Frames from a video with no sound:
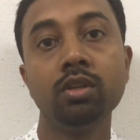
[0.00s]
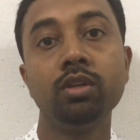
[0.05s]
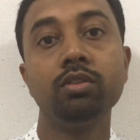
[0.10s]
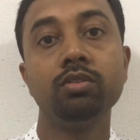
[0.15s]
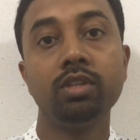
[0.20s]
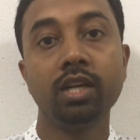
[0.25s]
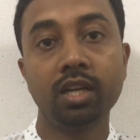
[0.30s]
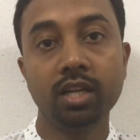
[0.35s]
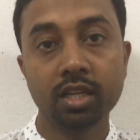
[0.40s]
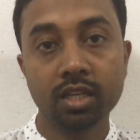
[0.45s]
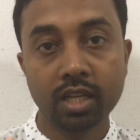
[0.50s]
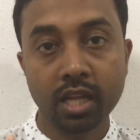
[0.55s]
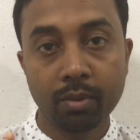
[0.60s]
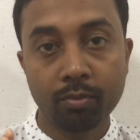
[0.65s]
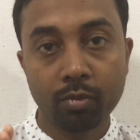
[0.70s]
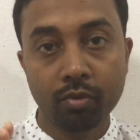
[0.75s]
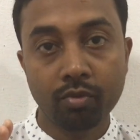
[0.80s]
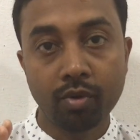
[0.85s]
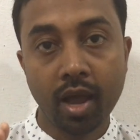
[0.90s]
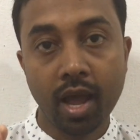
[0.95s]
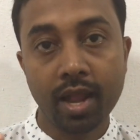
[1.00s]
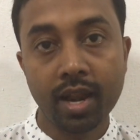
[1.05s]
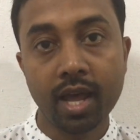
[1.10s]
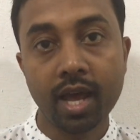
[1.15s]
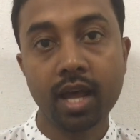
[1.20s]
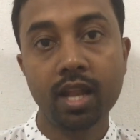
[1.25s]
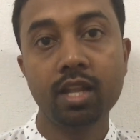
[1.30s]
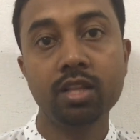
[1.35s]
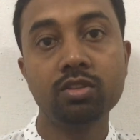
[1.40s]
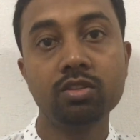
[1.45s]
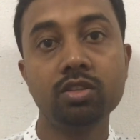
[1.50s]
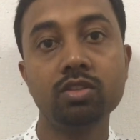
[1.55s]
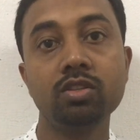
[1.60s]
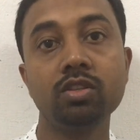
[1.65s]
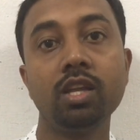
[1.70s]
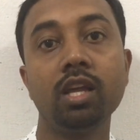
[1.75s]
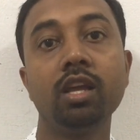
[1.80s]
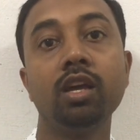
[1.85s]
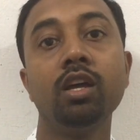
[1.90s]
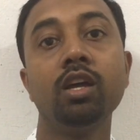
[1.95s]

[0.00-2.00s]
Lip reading: certain type of analysis